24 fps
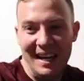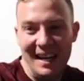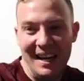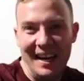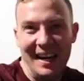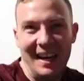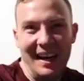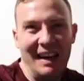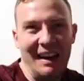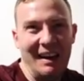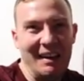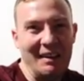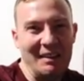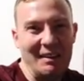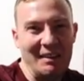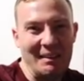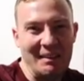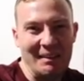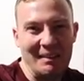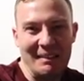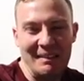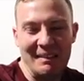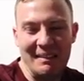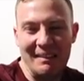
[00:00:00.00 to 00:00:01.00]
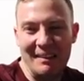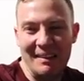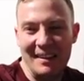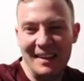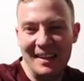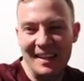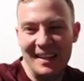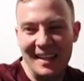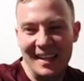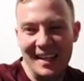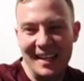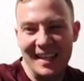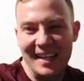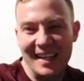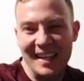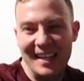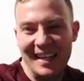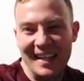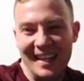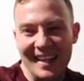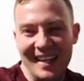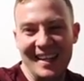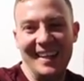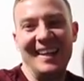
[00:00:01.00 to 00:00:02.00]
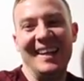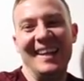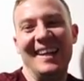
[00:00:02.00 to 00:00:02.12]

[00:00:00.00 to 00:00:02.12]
This person isn't speaking.